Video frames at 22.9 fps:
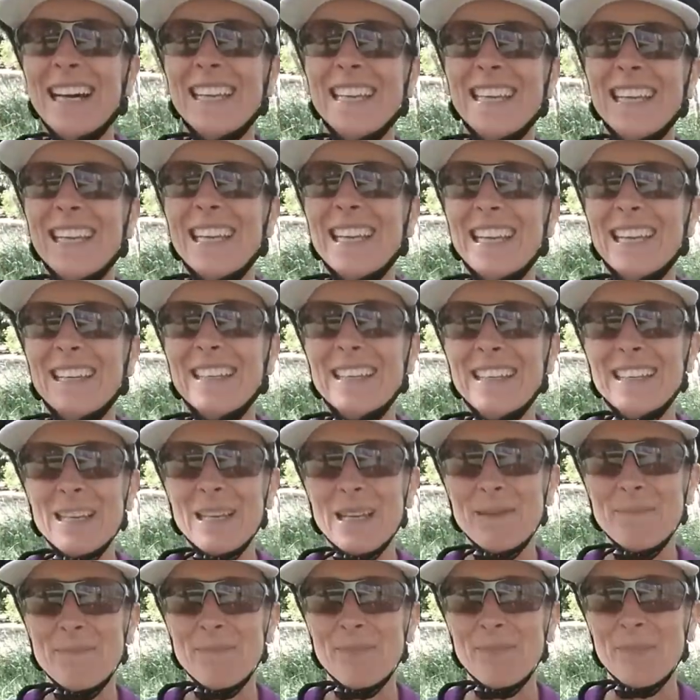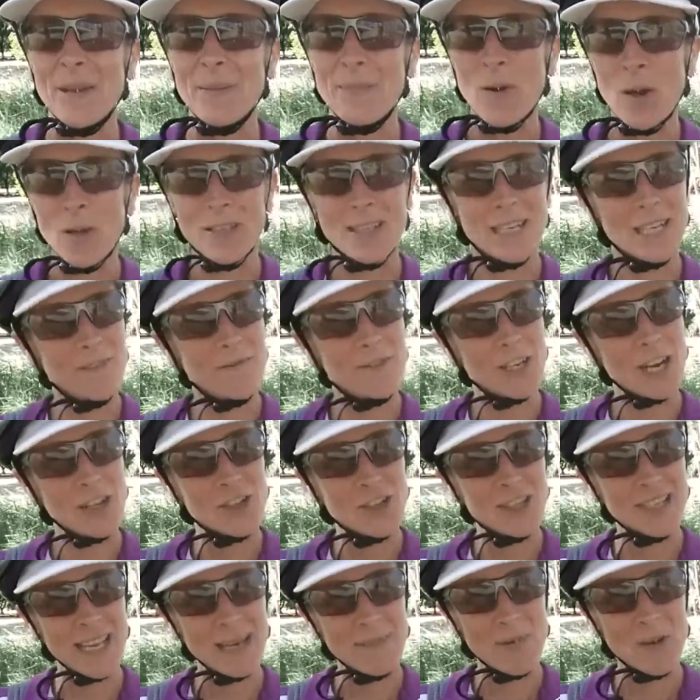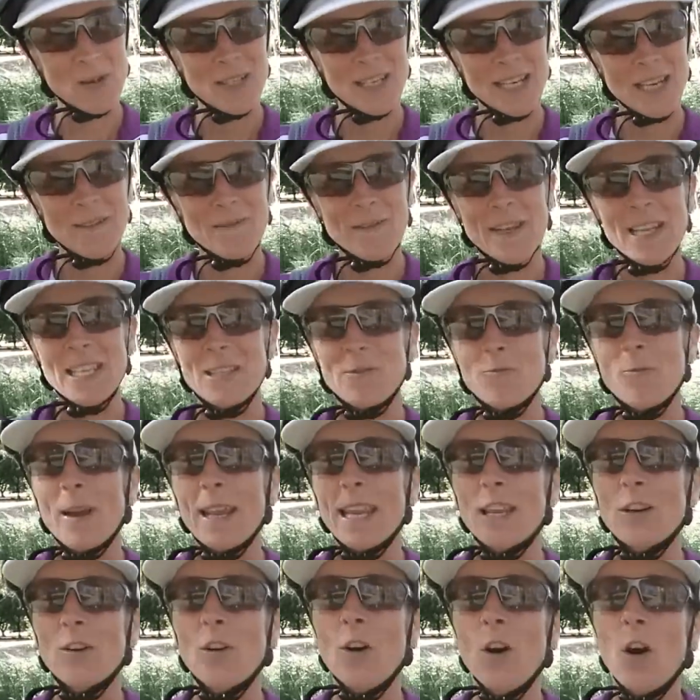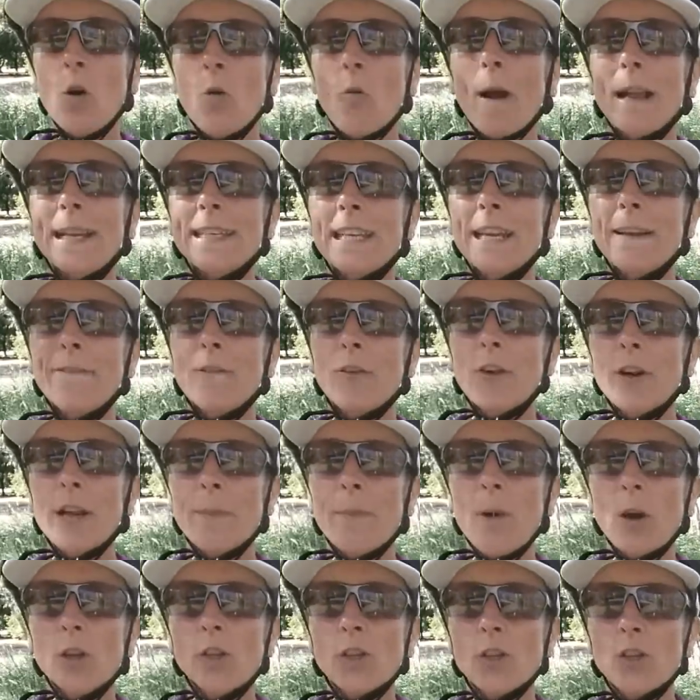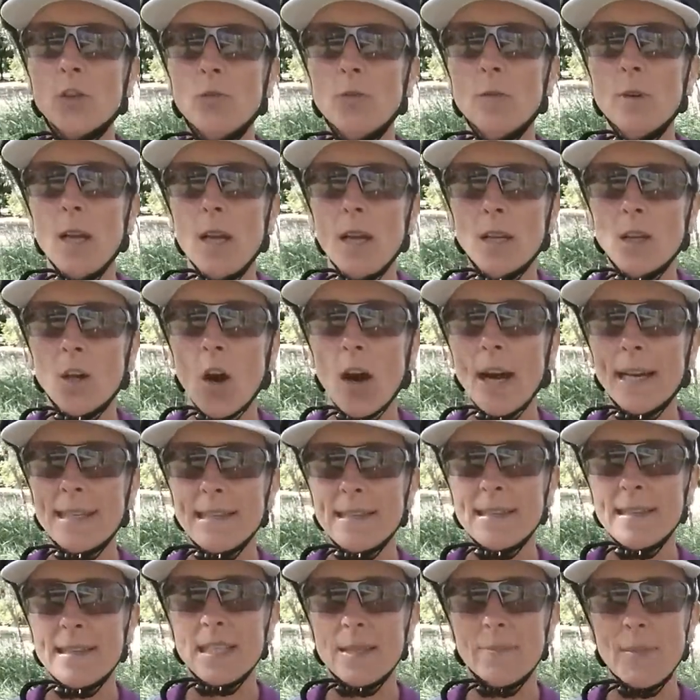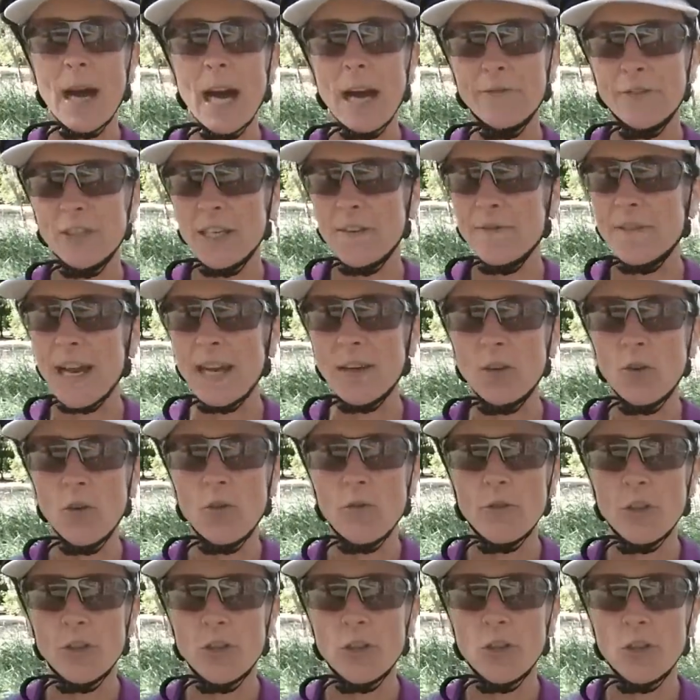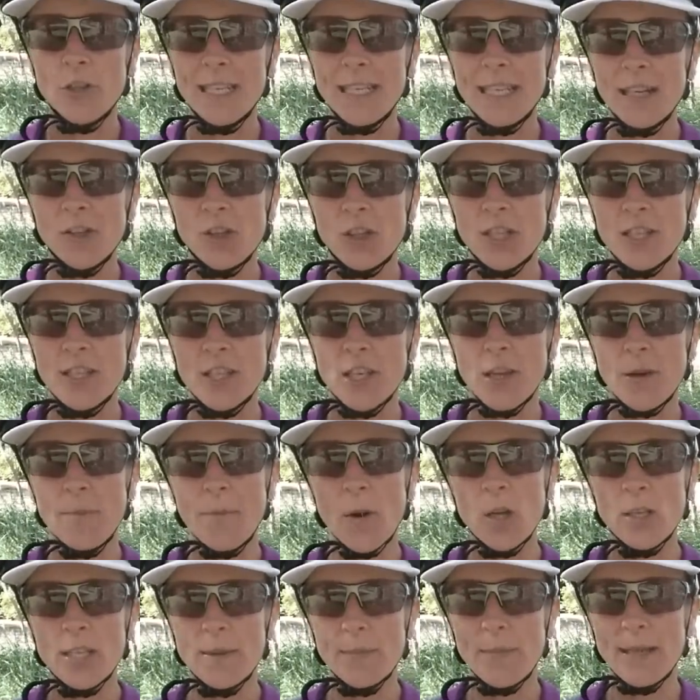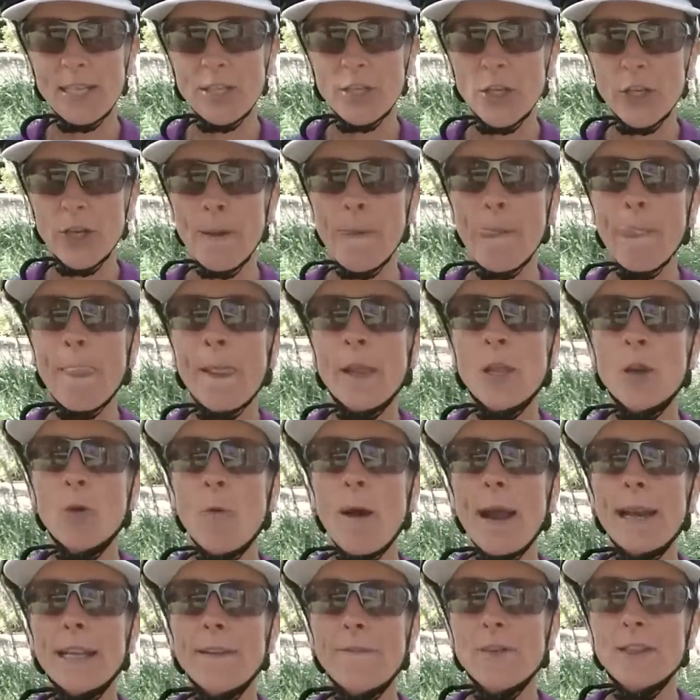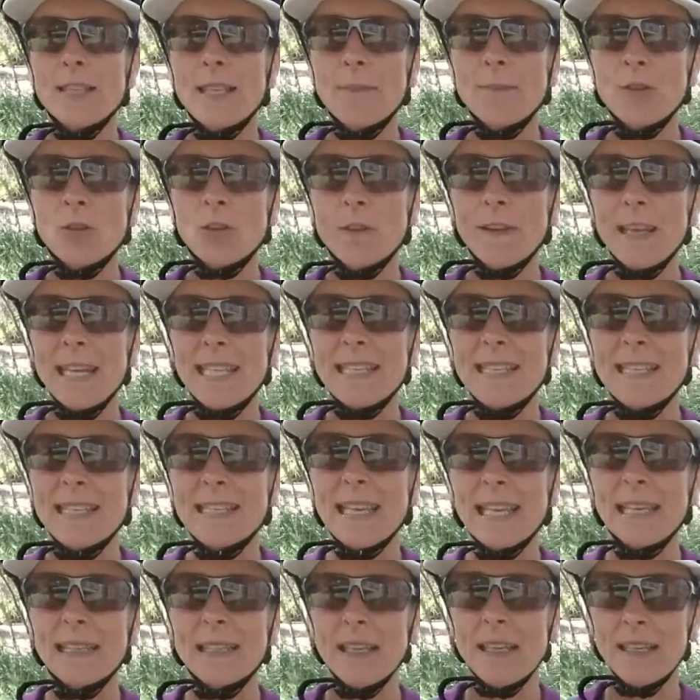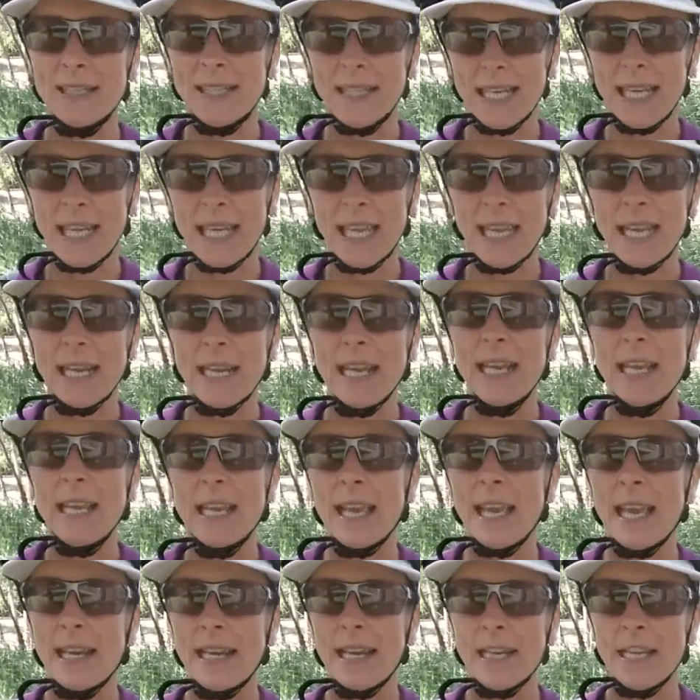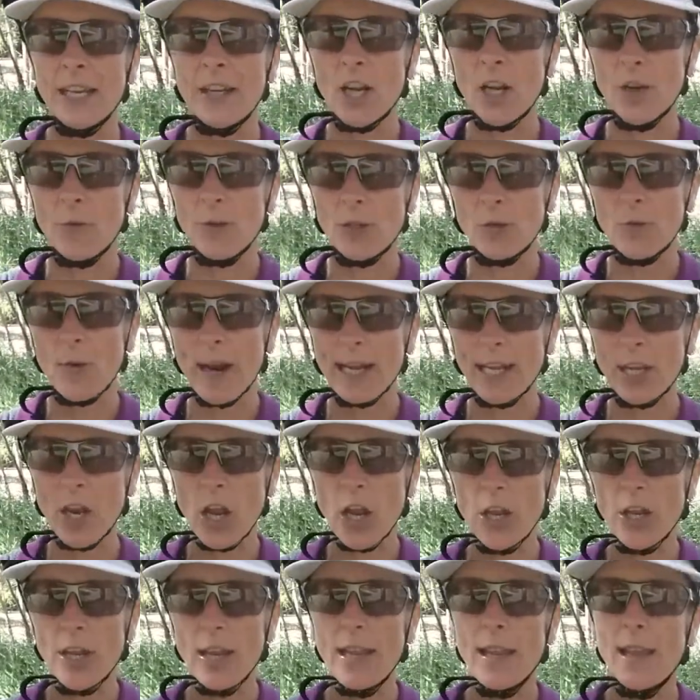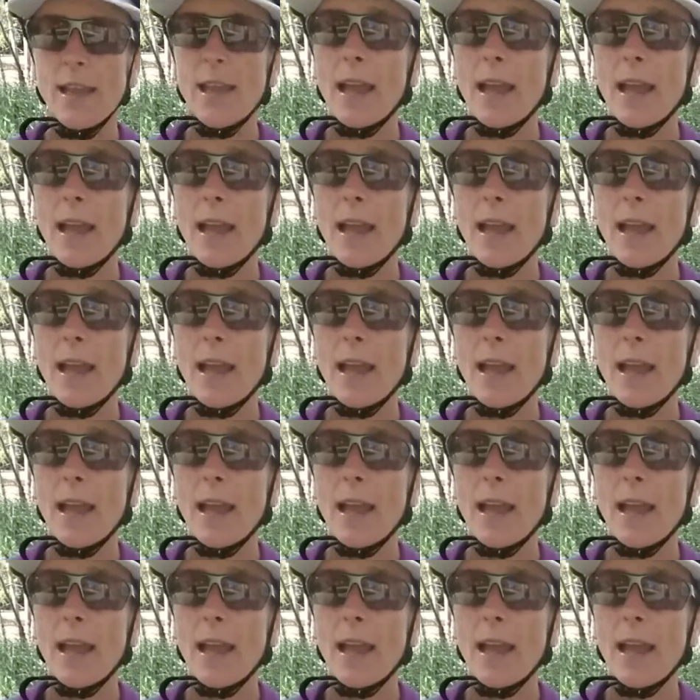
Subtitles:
You're positive. Did I just say positive? Yes, where you're waiting for an emotional guidance system. After you've done all the due diligence you can possibly do, you're waiting for some sort of instinct to kick in and let you know which way to go.